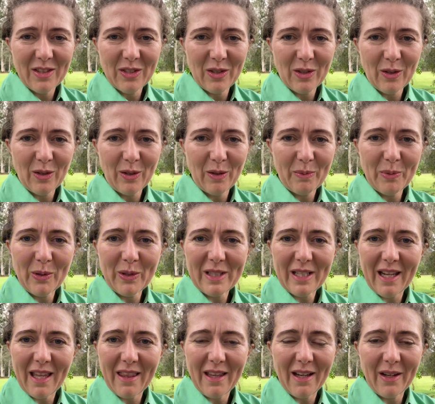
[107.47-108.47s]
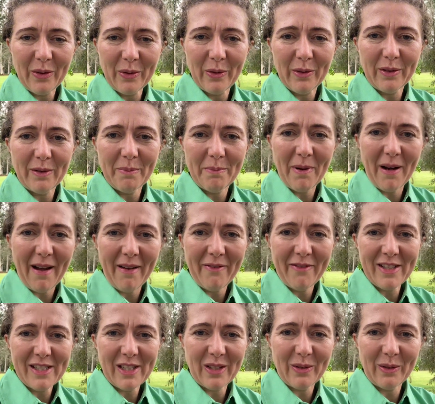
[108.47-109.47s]
to put together a good
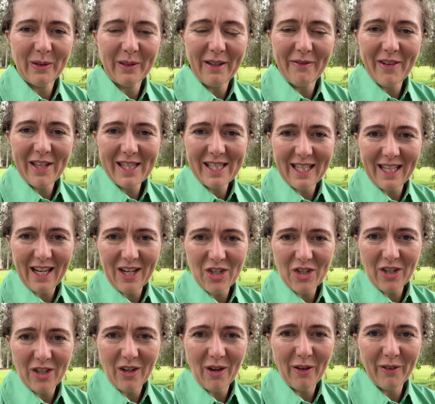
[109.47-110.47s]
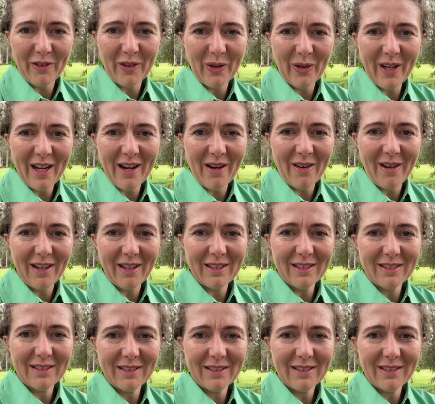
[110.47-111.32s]
biophysical investigation of your area.